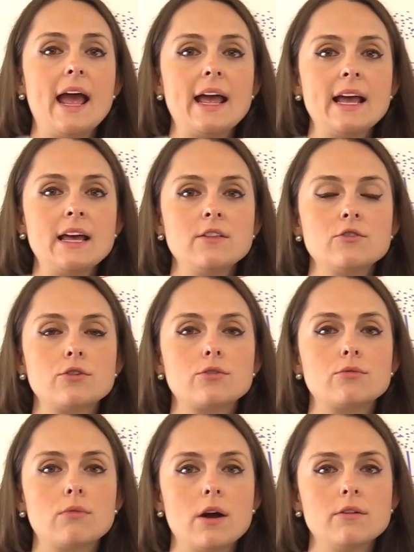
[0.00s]
and their
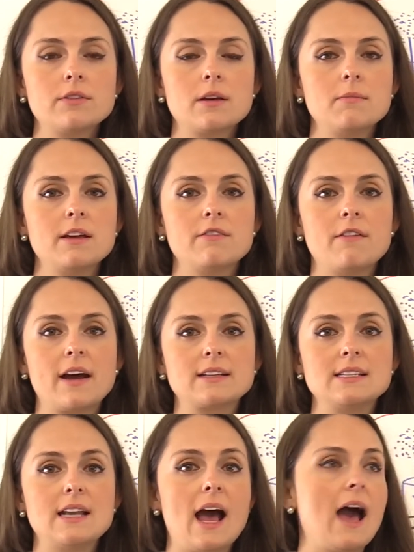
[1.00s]
growth can be
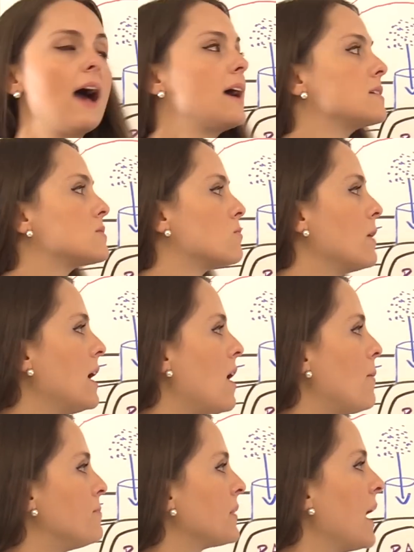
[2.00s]
affected as
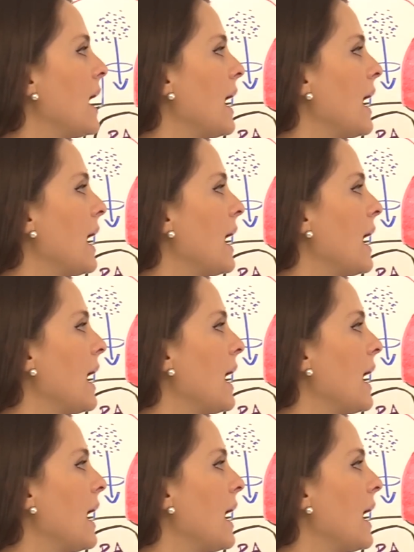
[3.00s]
well.